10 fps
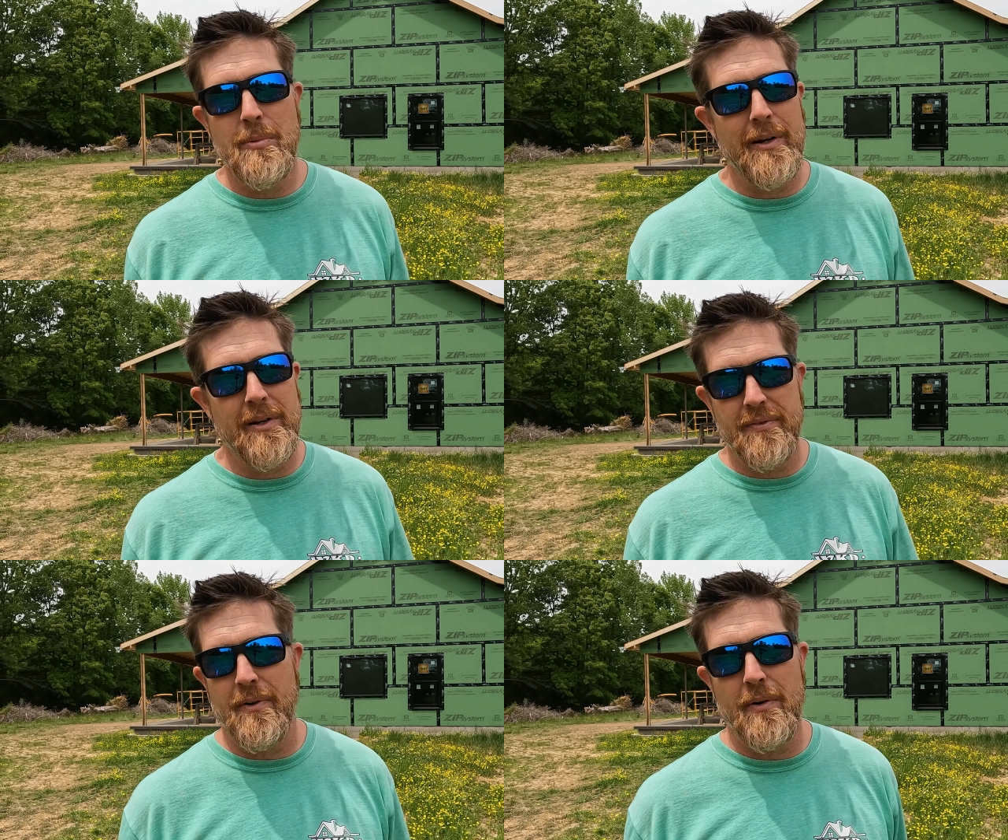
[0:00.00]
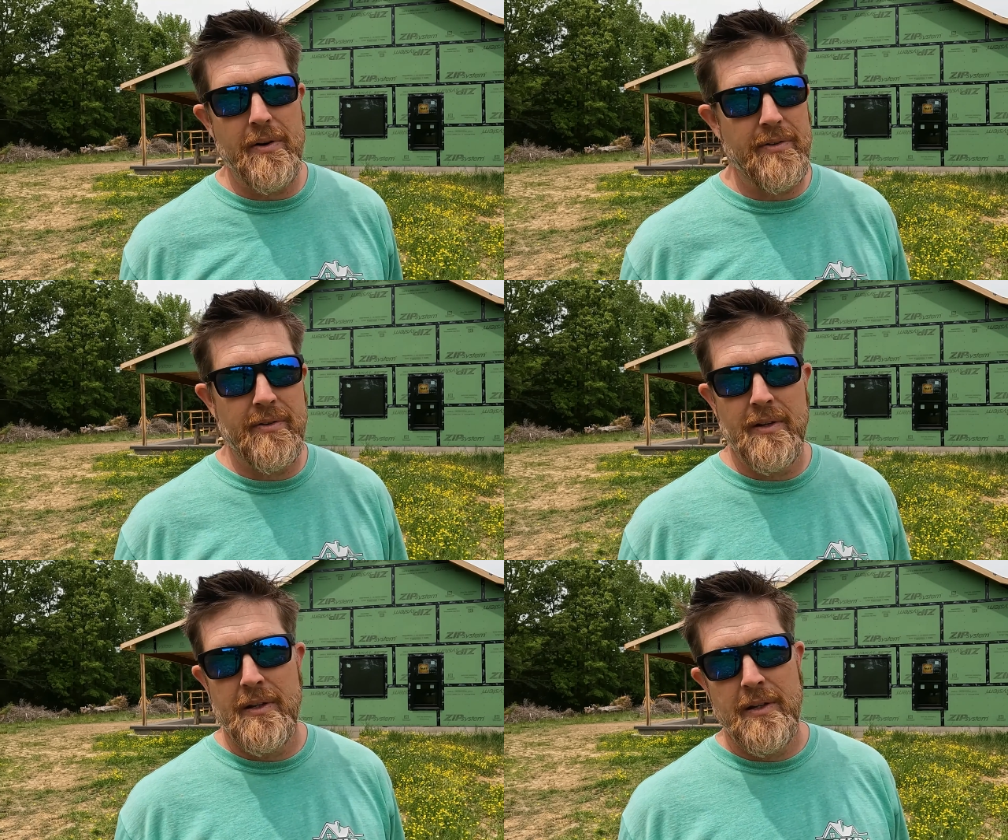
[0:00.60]
But as far as
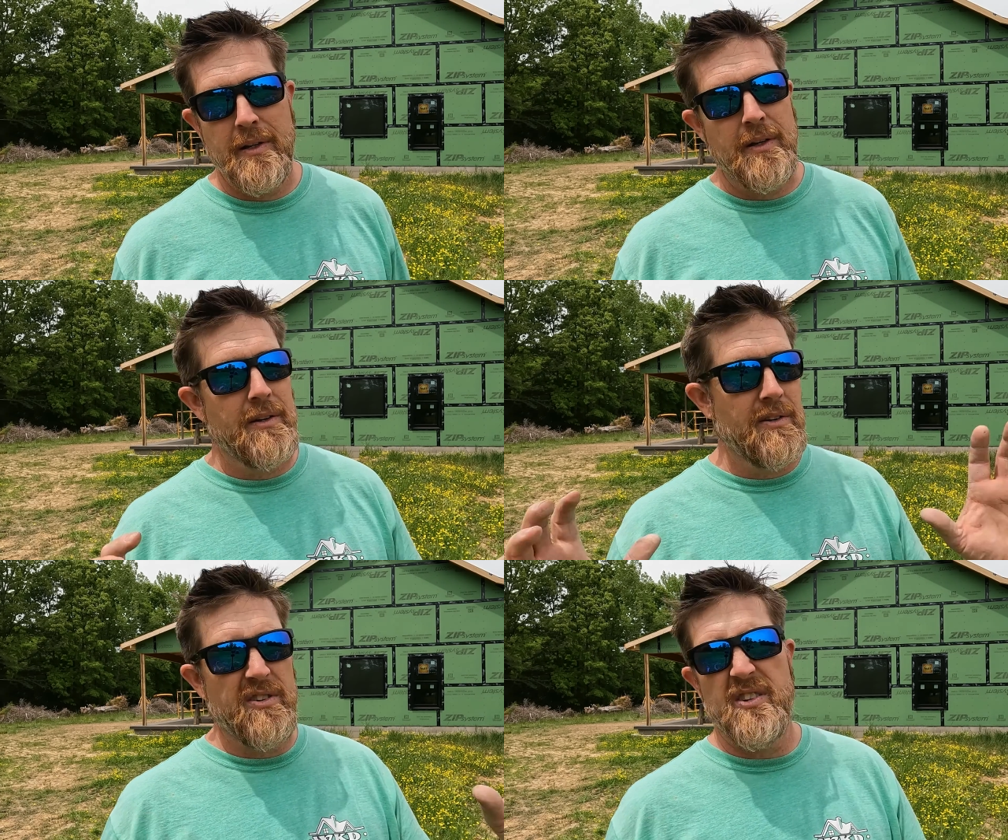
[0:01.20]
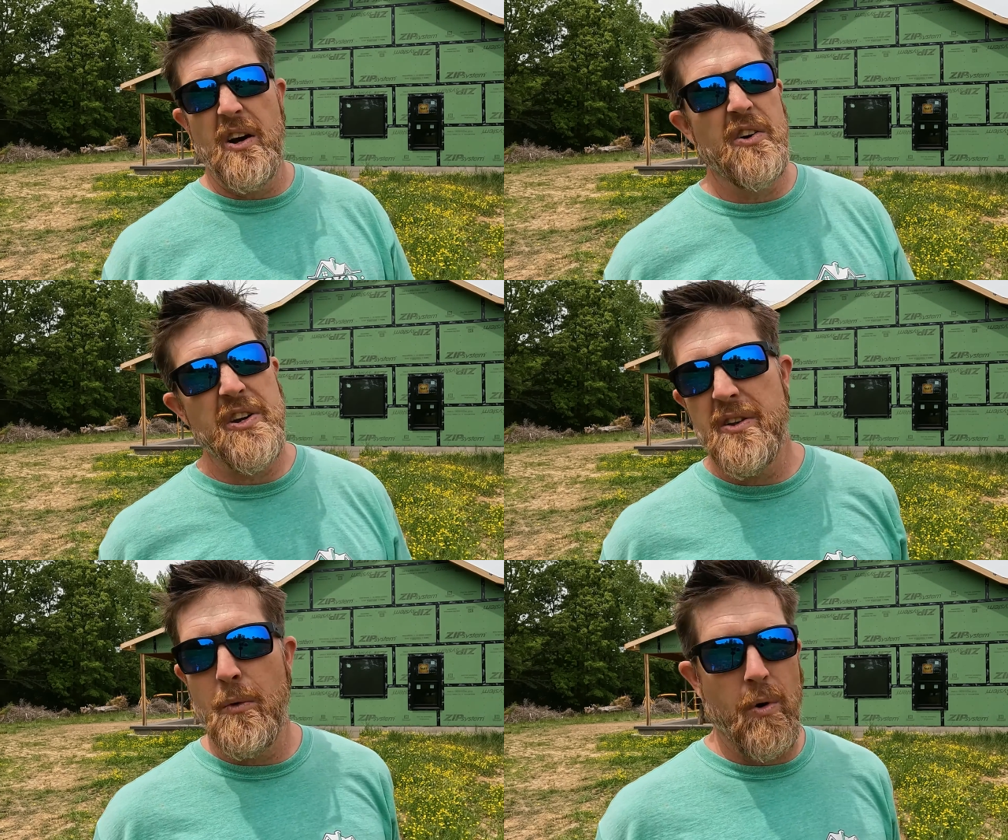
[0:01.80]
showing
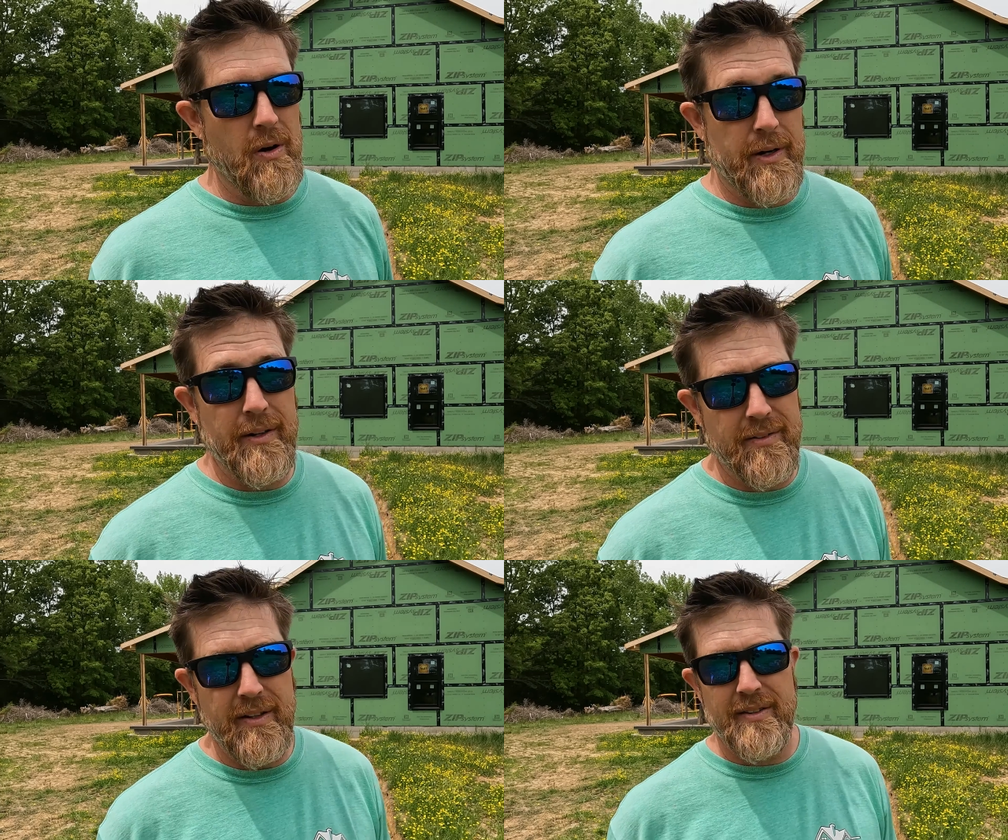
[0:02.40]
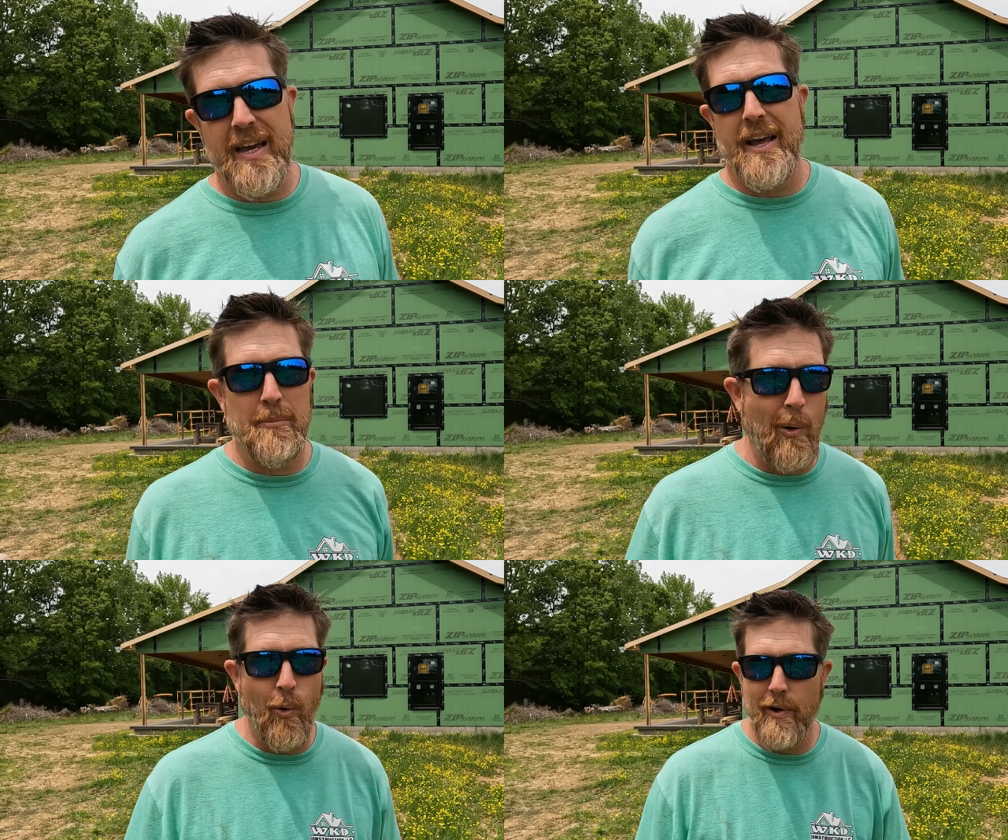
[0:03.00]
you the work, it's kind of
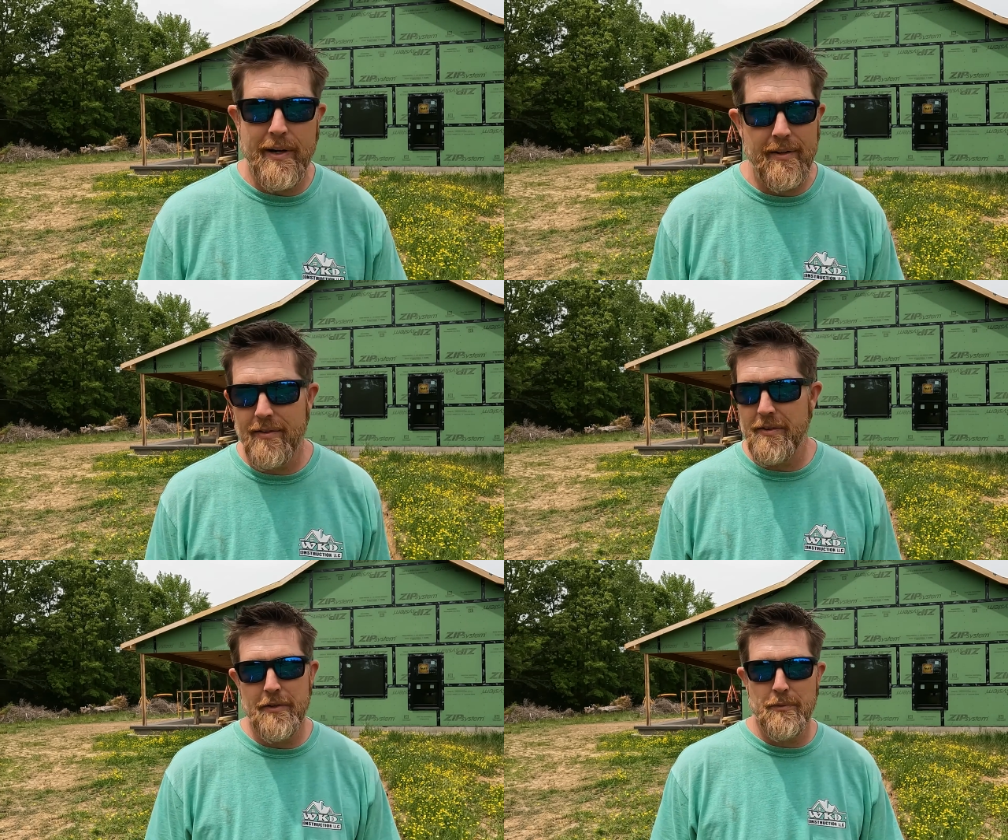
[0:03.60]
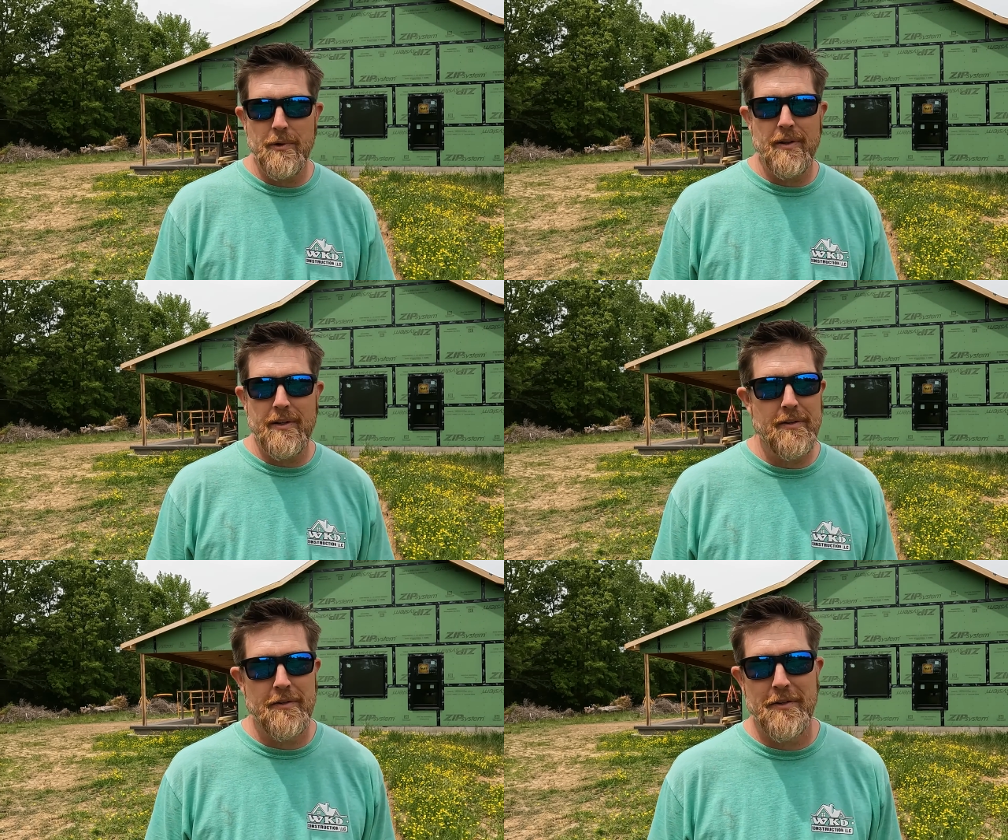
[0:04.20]
boring. It's
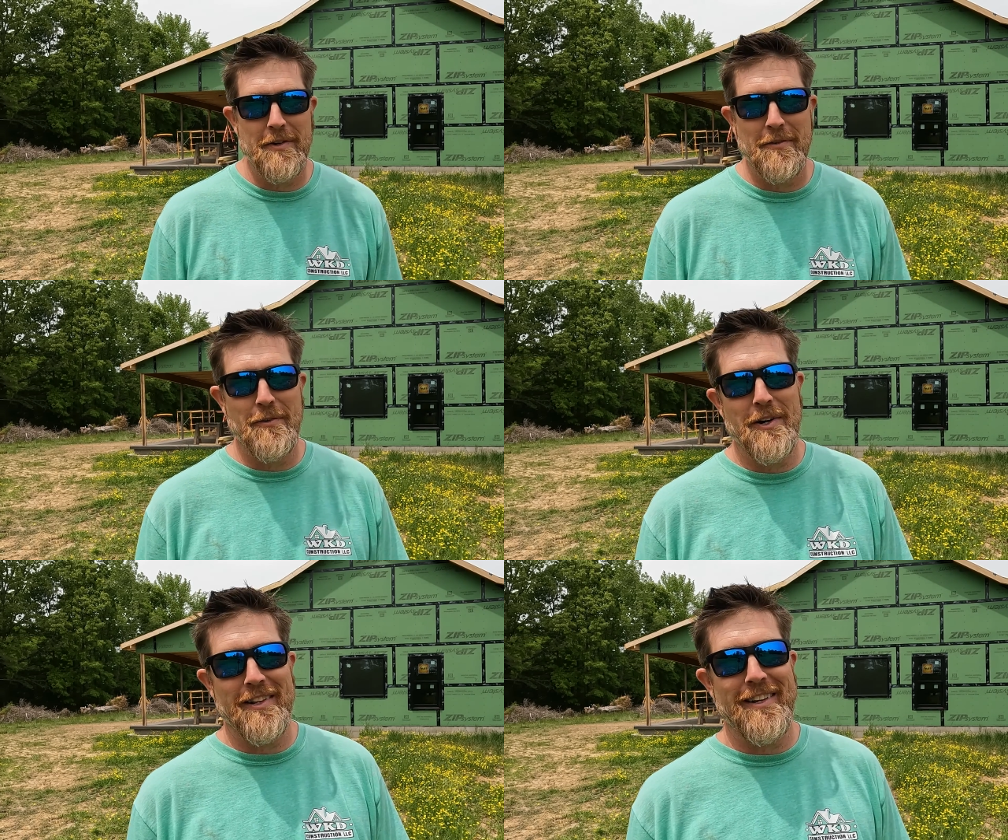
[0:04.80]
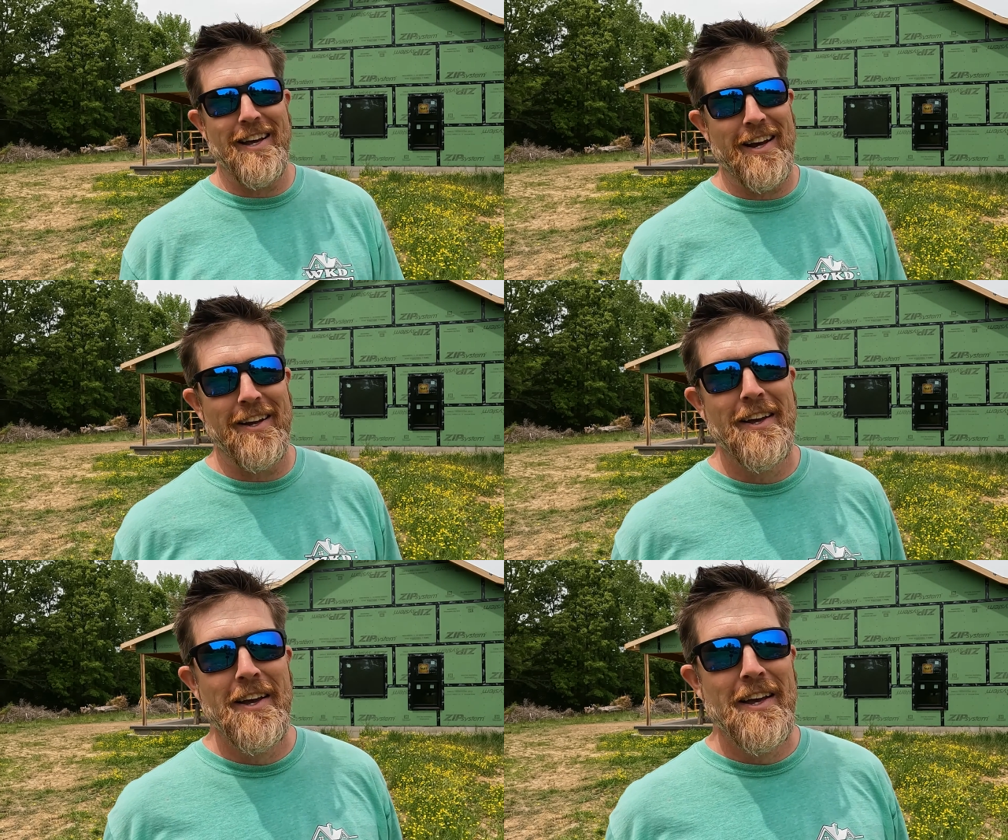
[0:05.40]
really really not a
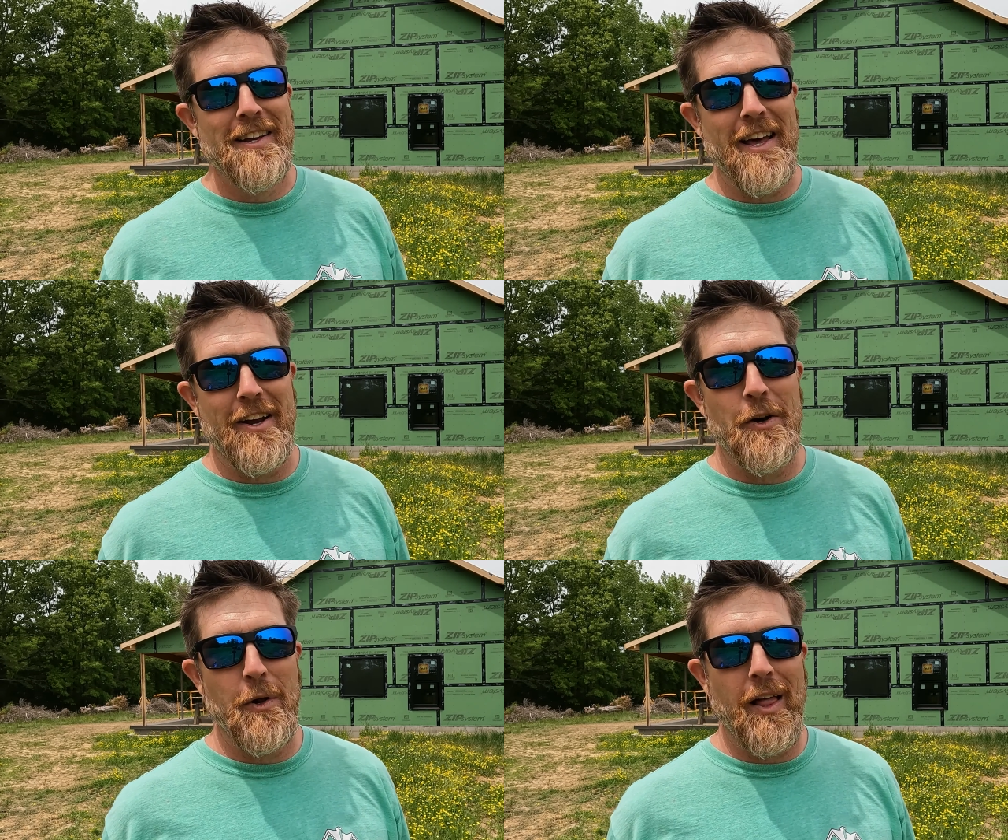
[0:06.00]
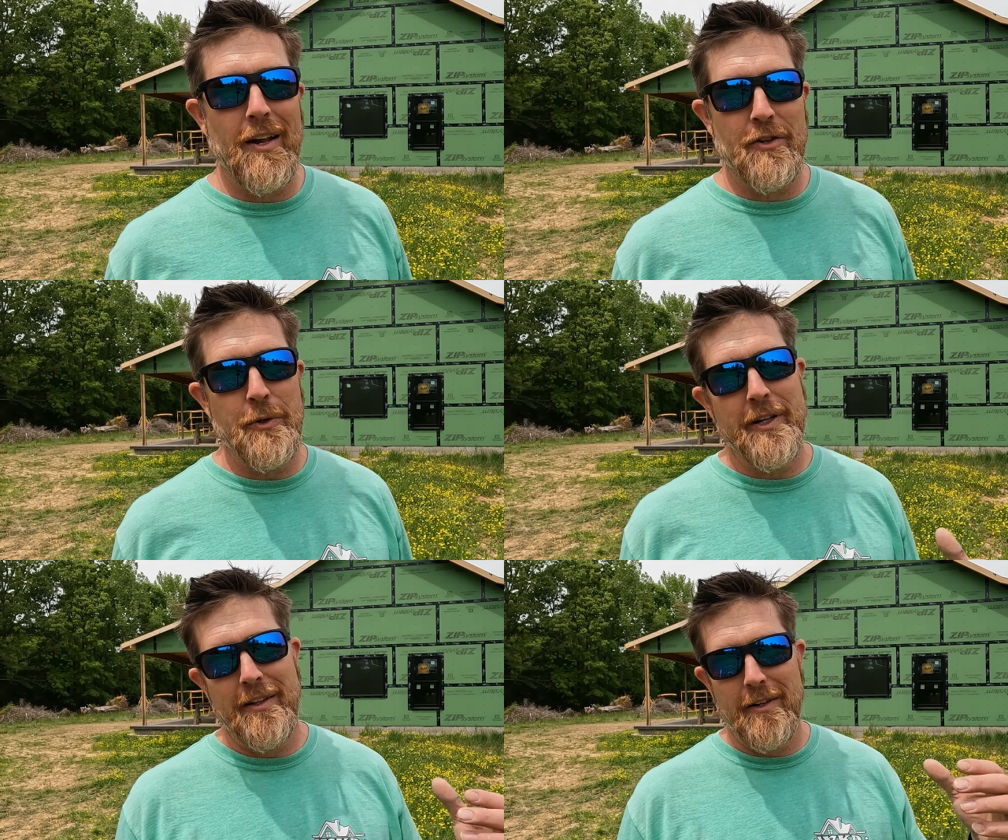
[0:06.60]
whole lot
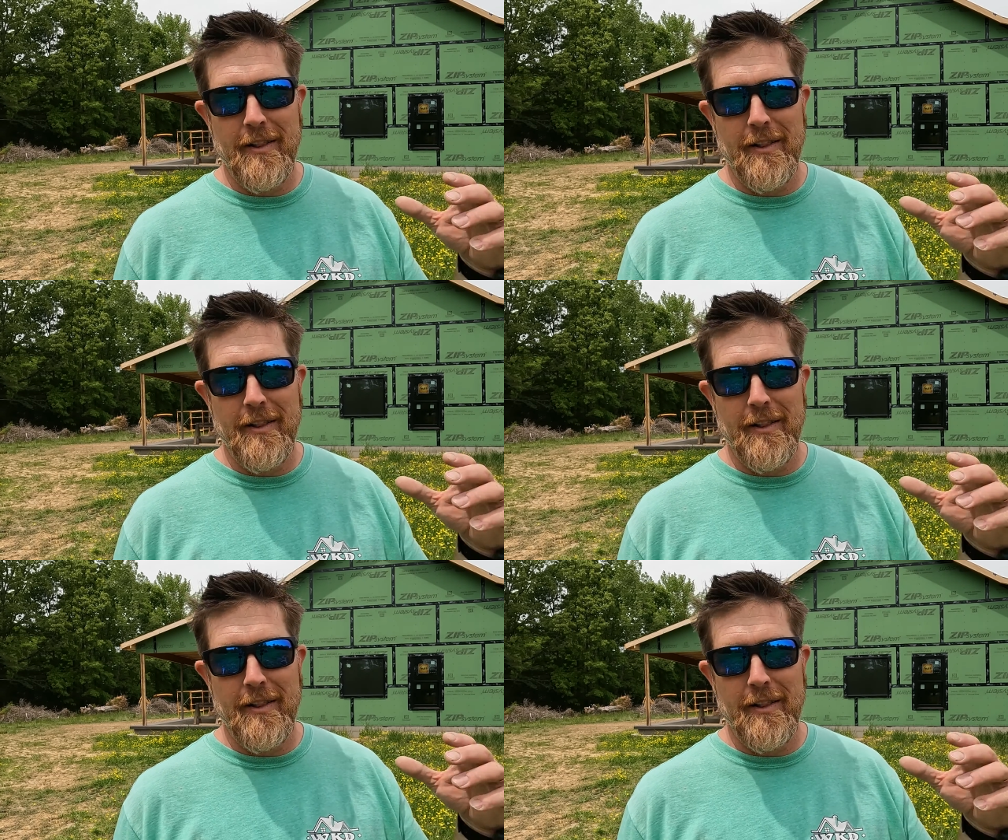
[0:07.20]
to it. A little